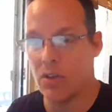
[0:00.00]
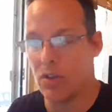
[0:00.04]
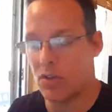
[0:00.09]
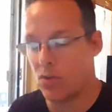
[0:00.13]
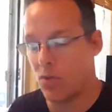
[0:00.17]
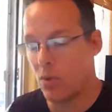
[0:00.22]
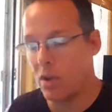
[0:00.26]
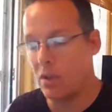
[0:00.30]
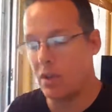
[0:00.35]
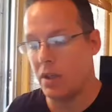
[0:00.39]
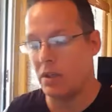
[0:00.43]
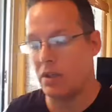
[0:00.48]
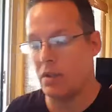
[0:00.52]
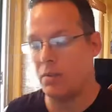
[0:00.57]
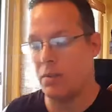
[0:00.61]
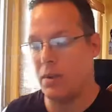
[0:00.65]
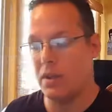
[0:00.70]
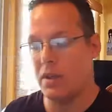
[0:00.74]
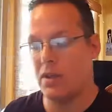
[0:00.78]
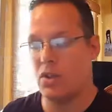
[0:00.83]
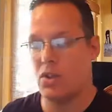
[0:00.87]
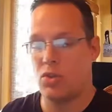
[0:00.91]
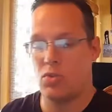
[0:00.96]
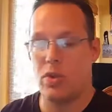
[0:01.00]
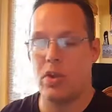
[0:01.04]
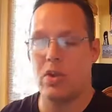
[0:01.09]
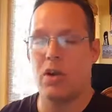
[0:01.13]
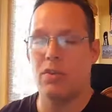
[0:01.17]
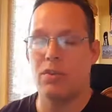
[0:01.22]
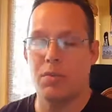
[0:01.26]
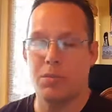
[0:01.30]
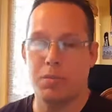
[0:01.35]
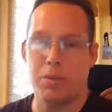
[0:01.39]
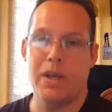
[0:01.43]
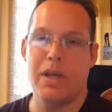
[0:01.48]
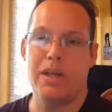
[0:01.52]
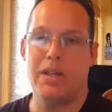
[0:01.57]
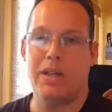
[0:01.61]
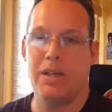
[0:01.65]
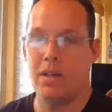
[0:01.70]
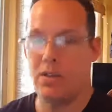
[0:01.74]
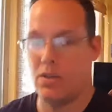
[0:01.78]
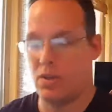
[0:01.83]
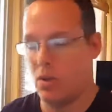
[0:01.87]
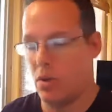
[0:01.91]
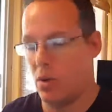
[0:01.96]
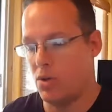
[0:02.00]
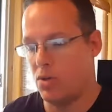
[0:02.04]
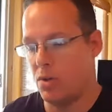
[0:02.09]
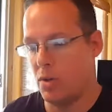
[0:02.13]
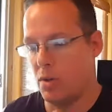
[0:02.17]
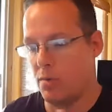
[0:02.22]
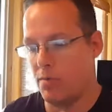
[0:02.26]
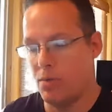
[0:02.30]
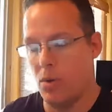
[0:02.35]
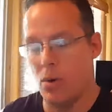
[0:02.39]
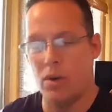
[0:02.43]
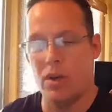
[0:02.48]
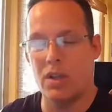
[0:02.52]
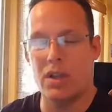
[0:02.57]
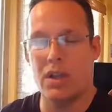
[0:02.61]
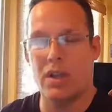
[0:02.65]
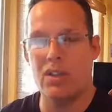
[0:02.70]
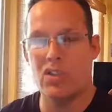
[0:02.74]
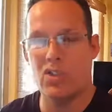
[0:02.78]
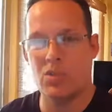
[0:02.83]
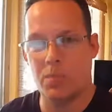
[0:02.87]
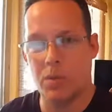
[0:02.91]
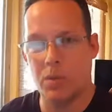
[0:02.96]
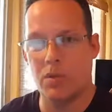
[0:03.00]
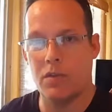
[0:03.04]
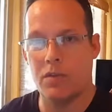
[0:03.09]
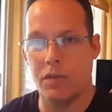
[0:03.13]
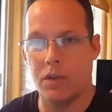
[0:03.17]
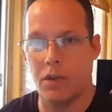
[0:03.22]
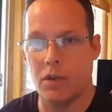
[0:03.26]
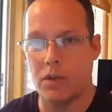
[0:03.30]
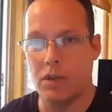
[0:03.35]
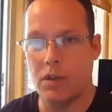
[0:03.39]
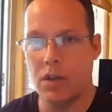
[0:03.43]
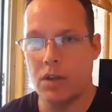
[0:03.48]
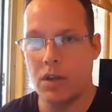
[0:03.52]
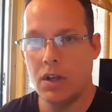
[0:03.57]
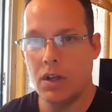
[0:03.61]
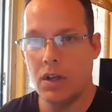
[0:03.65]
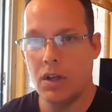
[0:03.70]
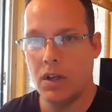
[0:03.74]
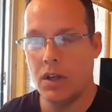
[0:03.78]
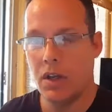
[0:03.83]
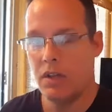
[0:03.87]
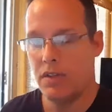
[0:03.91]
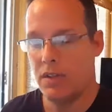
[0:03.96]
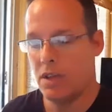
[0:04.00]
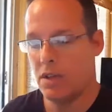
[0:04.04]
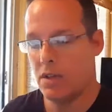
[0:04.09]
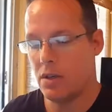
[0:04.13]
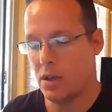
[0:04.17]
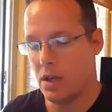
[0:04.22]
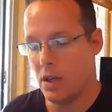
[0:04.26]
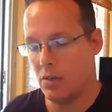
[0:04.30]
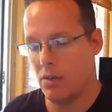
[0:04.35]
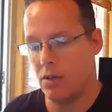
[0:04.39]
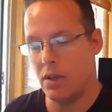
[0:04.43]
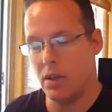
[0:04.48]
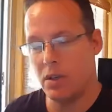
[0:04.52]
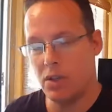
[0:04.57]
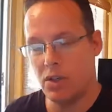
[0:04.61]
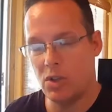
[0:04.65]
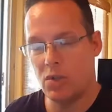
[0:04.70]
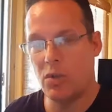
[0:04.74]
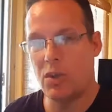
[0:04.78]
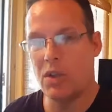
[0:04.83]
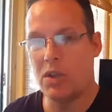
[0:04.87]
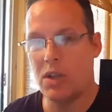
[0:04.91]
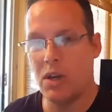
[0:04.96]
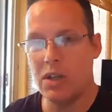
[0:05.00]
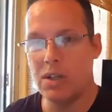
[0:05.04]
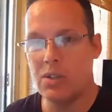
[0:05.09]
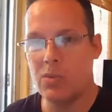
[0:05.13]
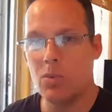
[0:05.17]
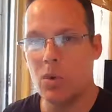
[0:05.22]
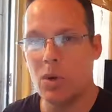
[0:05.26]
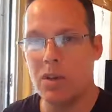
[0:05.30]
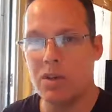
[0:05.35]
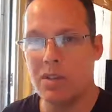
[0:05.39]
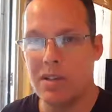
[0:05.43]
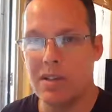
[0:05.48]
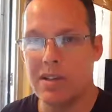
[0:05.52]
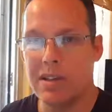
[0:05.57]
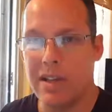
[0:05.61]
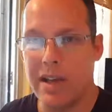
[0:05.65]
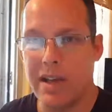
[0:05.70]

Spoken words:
It's really the biggest threat on the planet is those that are born again, spirit-filled, that are hearing and doing God's word in these